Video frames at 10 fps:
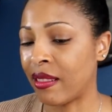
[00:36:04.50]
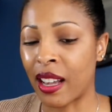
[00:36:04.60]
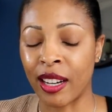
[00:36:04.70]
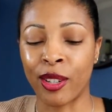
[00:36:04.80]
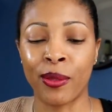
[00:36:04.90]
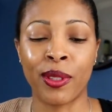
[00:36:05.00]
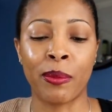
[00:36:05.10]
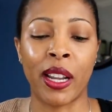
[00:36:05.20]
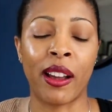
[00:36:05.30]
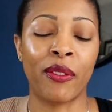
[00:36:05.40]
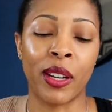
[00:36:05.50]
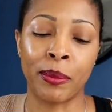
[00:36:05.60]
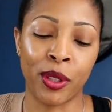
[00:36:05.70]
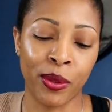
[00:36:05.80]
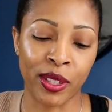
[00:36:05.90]
I told somebody I,
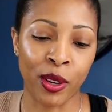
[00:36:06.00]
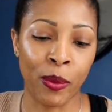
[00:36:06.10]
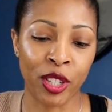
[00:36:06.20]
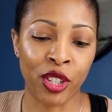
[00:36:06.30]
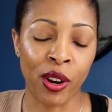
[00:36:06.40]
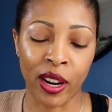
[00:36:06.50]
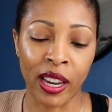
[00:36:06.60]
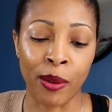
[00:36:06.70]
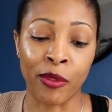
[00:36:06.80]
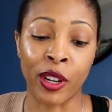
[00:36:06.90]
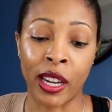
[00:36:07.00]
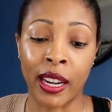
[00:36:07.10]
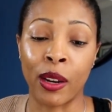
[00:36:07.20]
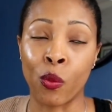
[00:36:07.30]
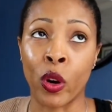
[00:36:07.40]
am doing so much talking, I'm
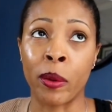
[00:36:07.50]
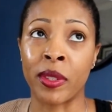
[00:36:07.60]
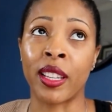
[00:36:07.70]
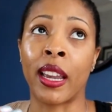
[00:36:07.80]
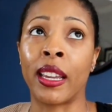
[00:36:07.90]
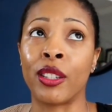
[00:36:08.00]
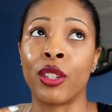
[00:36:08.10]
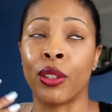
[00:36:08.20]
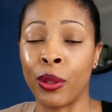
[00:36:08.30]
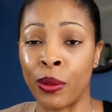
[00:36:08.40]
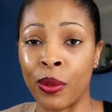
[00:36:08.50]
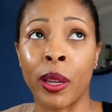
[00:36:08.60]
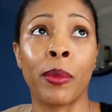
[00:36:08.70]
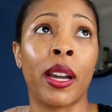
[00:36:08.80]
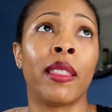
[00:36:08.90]
forgetting what I'm saying to who.
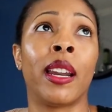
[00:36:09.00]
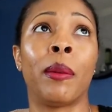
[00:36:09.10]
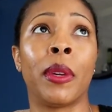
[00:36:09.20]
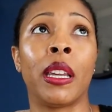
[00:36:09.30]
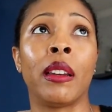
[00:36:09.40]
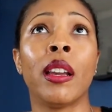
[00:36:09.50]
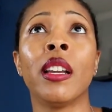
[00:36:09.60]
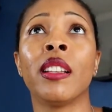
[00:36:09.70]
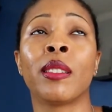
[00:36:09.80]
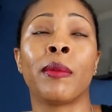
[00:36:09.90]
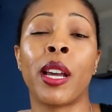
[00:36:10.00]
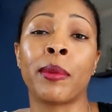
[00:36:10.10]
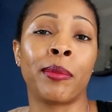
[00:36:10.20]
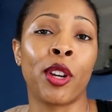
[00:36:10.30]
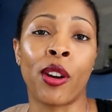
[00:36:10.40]
And by that, I mean
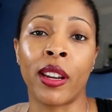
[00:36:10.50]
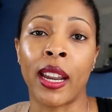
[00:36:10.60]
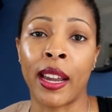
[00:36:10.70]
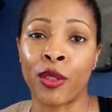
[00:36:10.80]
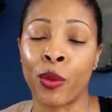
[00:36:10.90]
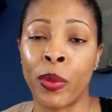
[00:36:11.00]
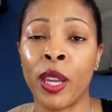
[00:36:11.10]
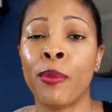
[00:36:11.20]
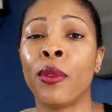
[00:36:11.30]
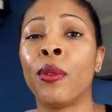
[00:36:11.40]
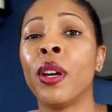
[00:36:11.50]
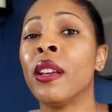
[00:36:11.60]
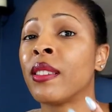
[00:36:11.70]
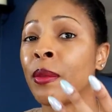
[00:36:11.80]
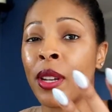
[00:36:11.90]
sometimes I'm talking to actual people,
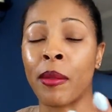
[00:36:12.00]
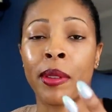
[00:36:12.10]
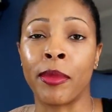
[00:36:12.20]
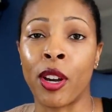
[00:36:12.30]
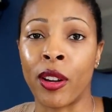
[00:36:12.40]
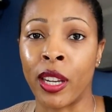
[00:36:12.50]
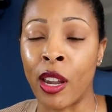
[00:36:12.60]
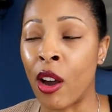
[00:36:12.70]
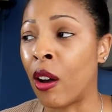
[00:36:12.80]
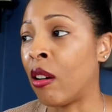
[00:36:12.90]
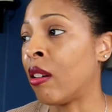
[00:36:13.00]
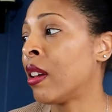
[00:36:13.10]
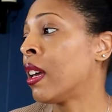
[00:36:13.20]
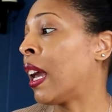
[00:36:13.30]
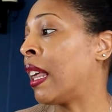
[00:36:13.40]
sometimes I'm talking to y'all,
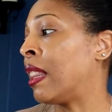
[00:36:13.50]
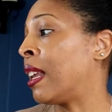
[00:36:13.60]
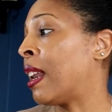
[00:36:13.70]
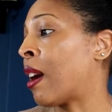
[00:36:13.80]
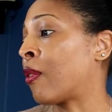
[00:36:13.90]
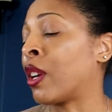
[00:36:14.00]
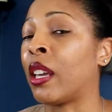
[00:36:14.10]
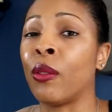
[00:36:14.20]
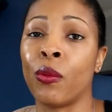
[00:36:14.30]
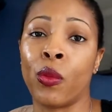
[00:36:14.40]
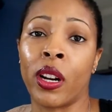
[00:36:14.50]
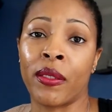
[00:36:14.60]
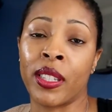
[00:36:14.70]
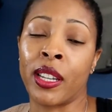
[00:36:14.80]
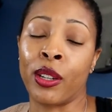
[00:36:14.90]
and then I forget what
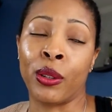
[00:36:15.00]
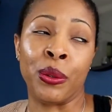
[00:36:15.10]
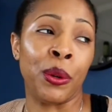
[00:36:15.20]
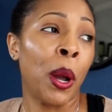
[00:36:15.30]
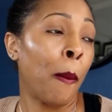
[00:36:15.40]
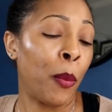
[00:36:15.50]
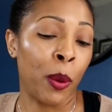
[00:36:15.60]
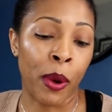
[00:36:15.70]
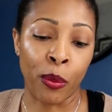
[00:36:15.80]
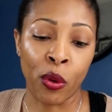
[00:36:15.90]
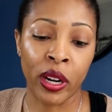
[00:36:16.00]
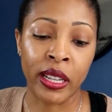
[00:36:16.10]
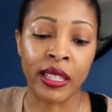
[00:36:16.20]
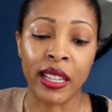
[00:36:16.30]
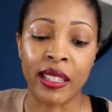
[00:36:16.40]
I've said to who. But my point
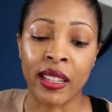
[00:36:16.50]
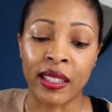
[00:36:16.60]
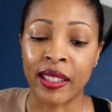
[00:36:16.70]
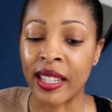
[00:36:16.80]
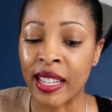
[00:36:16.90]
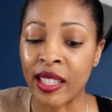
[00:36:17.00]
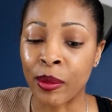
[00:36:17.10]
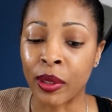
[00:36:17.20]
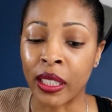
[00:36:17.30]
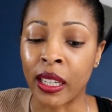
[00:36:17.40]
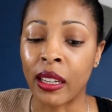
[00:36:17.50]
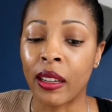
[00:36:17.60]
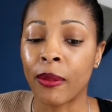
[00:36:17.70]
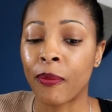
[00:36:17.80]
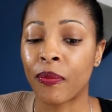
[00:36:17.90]
is, it's unseasonably
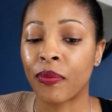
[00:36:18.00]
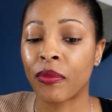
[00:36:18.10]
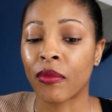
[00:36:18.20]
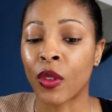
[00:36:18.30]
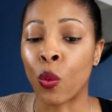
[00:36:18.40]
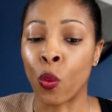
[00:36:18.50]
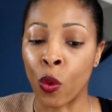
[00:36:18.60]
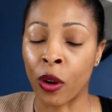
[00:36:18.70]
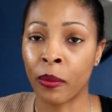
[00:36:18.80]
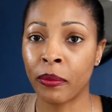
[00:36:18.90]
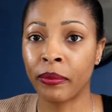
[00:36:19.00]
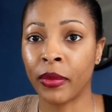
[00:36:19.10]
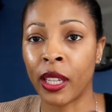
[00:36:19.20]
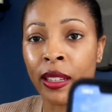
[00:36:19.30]
warm. Look at